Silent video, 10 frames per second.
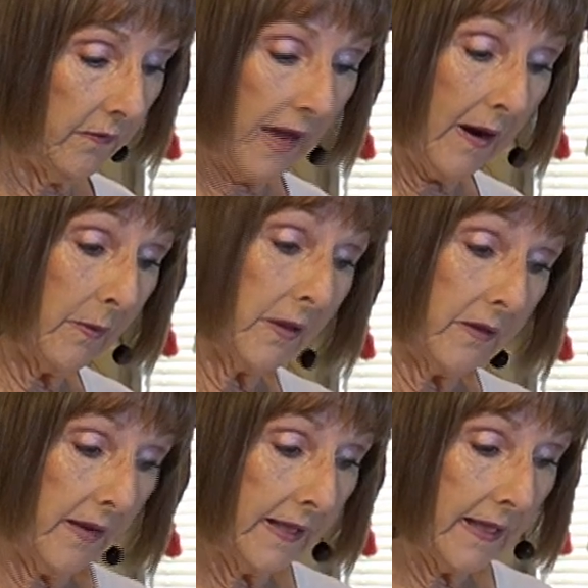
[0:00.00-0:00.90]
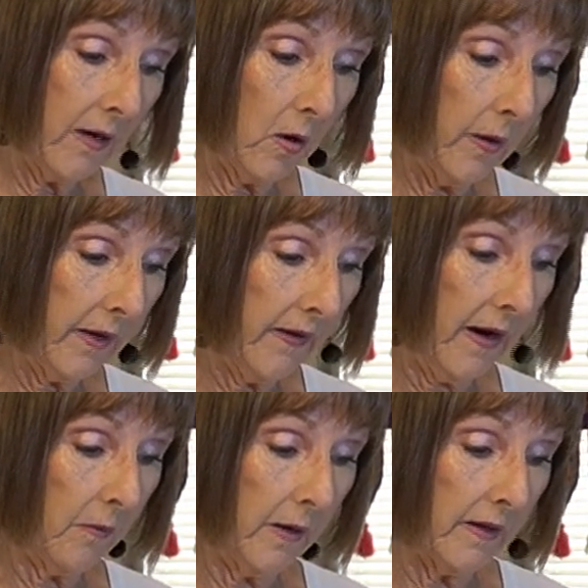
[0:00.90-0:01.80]
that's how quick
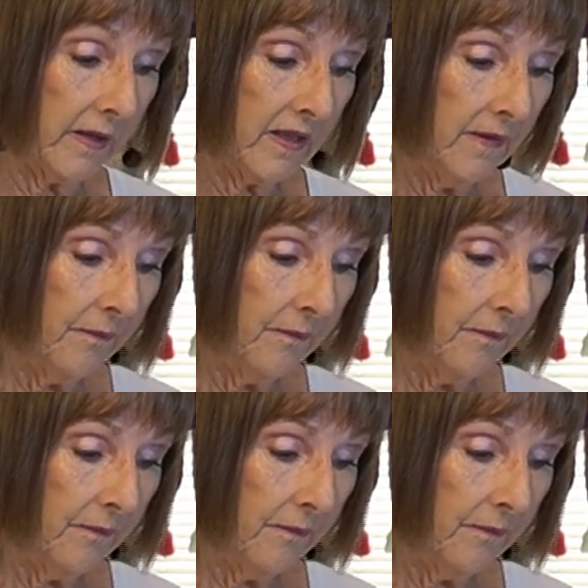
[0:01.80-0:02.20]
that was.